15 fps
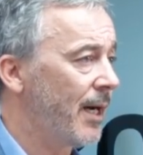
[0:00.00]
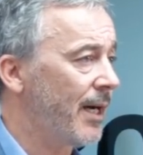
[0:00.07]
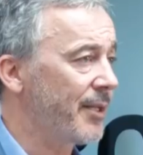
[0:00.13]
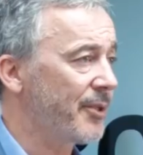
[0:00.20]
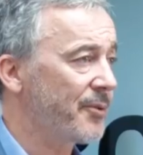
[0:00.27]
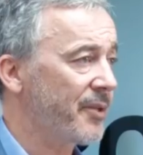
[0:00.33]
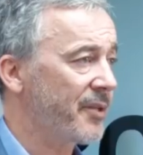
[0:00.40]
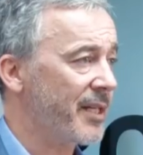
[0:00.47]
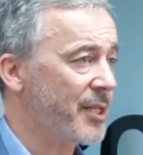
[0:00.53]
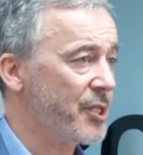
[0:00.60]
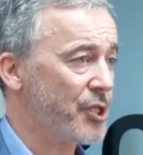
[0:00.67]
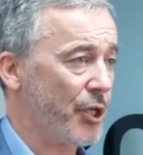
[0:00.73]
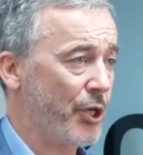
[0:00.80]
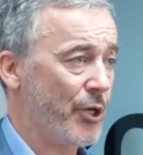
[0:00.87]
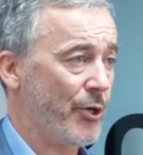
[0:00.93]
I don't think
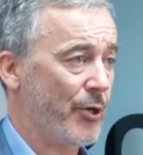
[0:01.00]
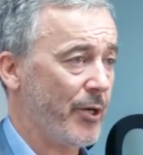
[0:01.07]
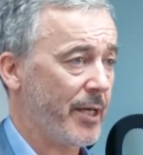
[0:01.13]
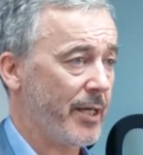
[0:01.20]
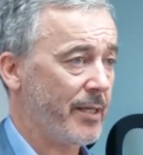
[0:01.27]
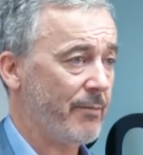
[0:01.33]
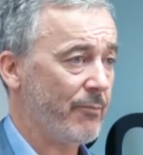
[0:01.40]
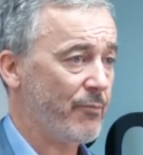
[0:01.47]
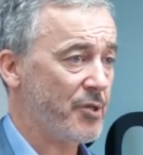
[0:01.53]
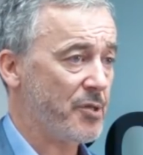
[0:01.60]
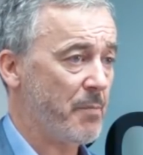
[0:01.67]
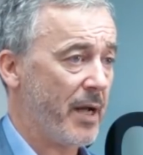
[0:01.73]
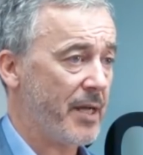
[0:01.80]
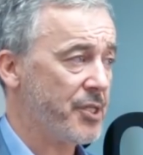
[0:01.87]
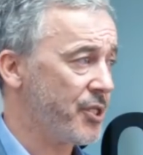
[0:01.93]
security was
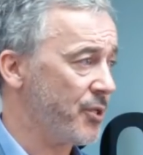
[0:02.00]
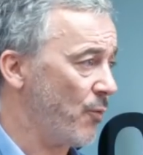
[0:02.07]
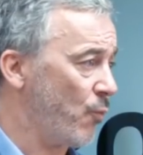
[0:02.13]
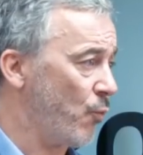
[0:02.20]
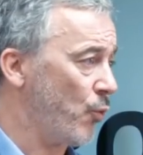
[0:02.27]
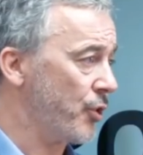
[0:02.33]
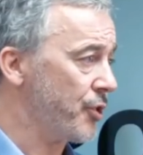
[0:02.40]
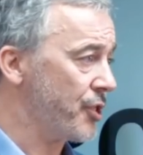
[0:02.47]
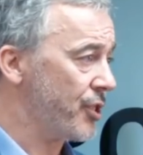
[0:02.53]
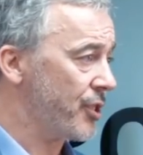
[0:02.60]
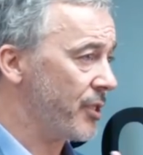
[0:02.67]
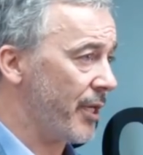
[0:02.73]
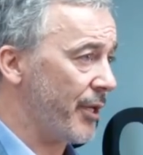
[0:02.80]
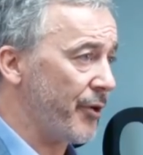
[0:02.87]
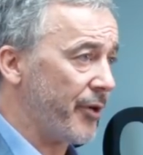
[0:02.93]
mentioned
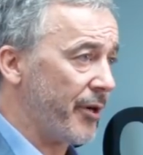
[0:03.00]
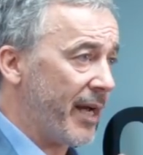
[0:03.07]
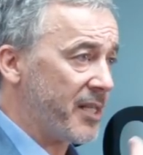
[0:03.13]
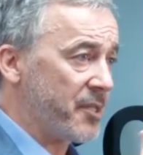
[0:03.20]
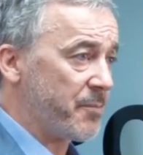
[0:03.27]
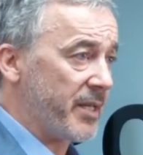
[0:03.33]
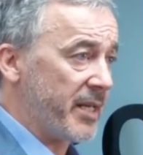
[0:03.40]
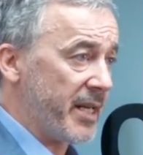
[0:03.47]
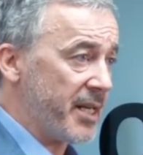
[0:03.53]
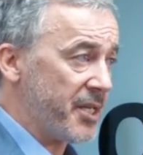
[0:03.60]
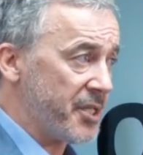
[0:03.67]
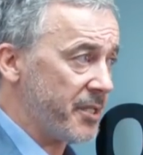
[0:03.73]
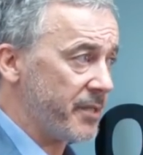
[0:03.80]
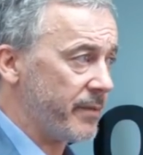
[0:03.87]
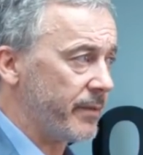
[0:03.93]
once in their
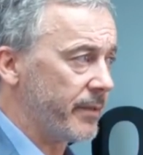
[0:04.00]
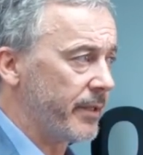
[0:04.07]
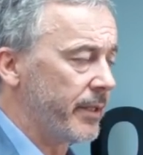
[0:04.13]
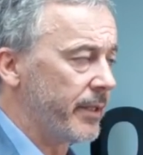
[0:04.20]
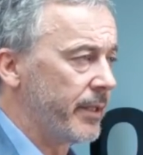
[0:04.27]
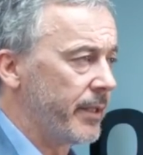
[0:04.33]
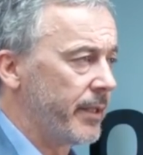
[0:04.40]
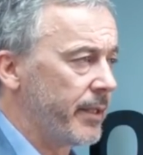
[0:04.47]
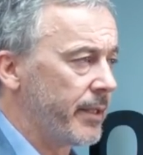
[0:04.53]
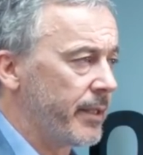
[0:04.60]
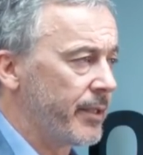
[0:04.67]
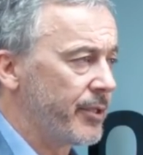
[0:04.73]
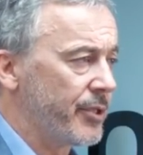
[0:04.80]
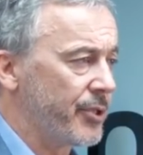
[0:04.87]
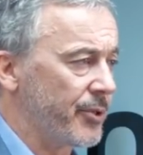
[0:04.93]
explanation.
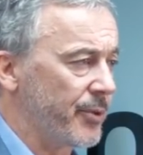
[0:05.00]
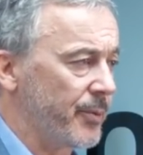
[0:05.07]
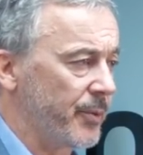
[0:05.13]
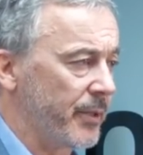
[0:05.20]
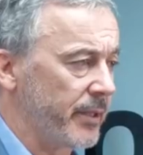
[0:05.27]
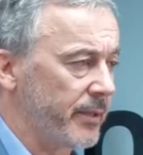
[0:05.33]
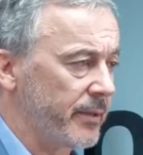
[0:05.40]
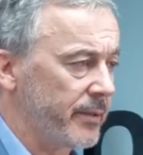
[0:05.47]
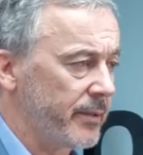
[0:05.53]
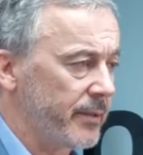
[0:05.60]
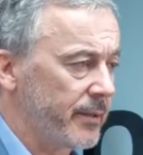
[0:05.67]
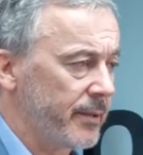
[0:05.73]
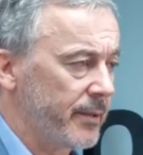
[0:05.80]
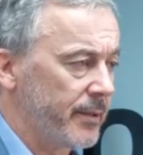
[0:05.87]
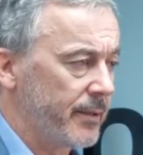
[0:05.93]
So when
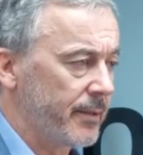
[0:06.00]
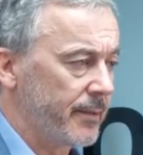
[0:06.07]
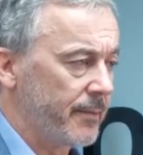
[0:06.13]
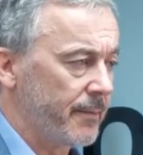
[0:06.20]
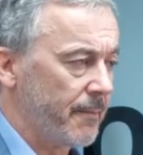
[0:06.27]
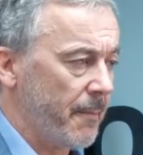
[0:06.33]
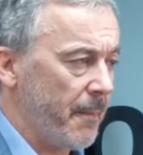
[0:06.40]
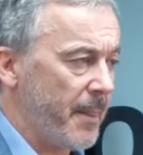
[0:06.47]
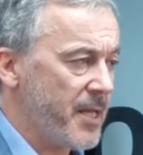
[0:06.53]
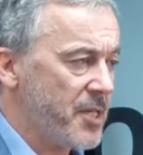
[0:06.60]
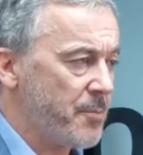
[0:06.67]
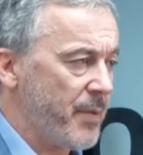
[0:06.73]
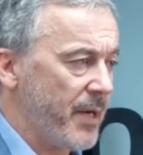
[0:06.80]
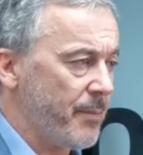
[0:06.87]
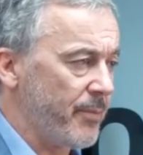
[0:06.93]

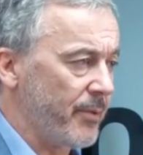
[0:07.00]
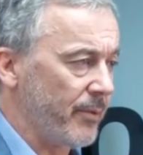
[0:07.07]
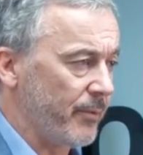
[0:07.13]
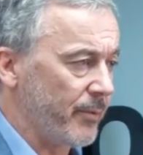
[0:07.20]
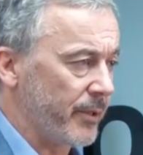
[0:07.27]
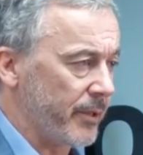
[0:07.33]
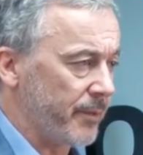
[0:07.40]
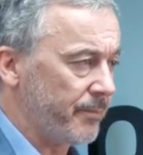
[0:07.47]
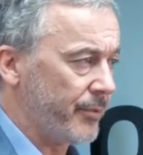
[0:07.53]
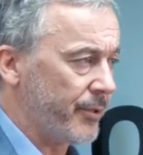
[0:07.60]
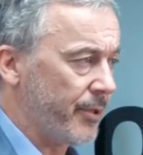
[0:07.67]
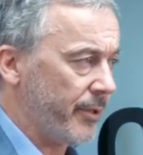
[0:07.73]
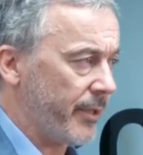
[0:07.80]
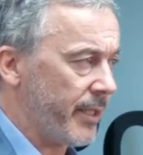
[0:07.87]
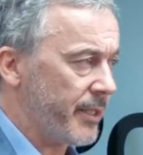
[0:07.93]
these people were
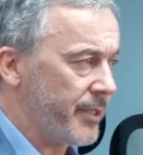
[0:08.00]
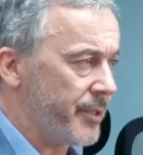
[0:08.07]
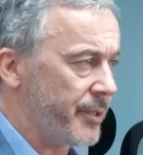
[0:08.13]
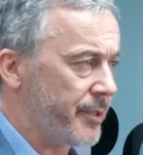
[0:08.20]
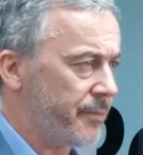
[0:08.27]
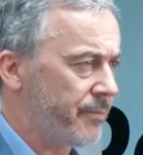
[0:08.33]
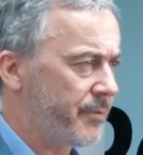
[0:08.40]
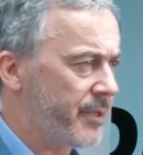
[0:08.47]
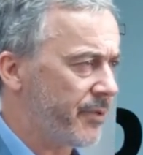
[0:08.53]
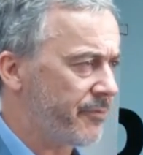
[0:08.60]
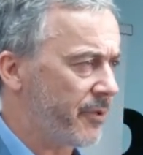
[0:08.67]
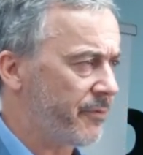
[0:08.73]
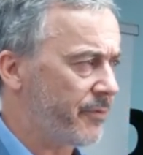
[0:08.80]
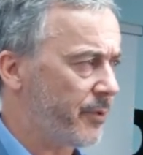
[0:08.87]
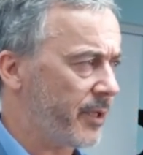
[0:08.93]
talking to
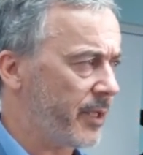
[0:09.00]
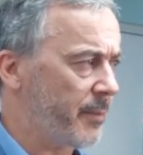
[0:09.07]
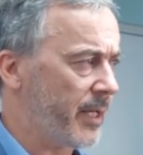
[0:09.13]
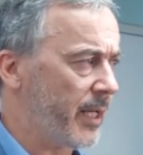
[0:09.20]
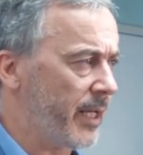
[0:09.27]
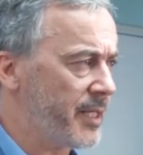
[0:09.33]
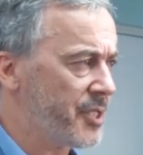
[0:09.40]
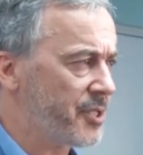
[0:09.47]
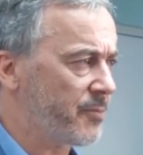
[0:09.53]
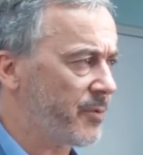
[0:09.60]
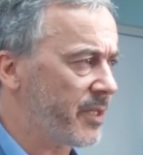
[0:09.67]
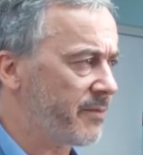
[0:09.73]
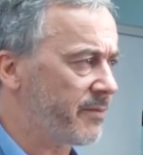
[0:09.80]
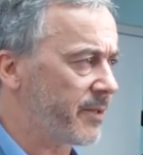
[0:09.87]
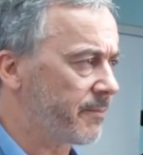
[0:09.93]
different folk in the Middle East or
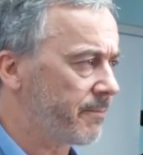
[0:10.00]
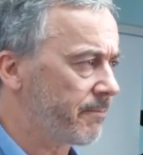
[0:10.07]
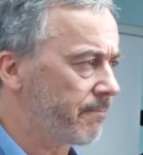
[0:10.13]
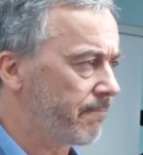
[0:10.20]
whatever,